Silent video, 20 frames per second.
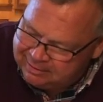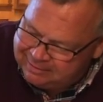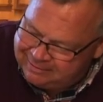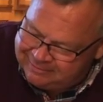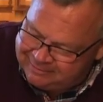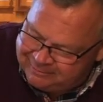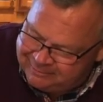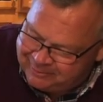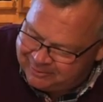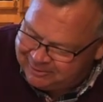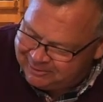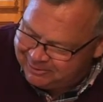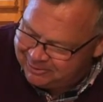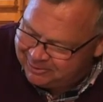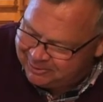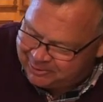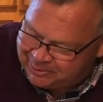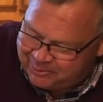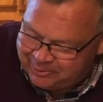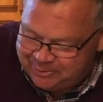And we're a
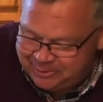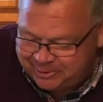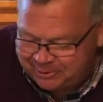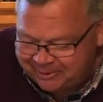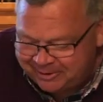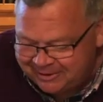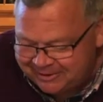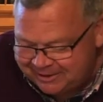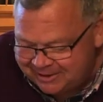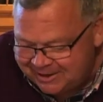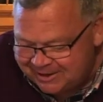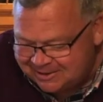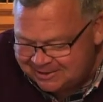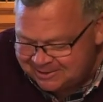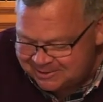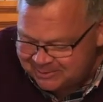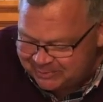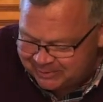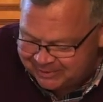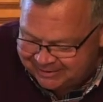little crude around the
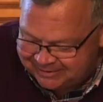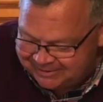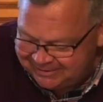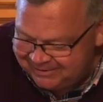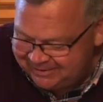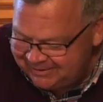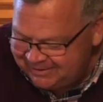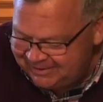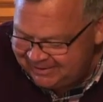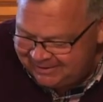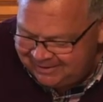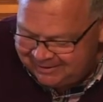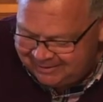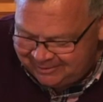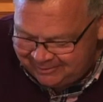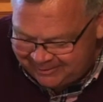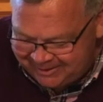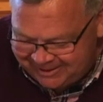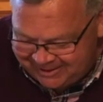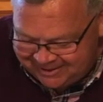edges, but
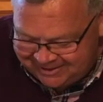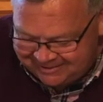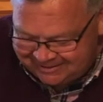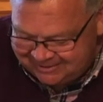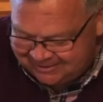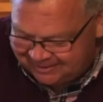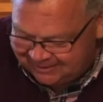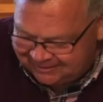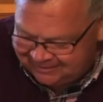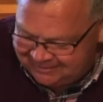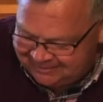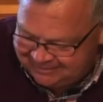we get it done.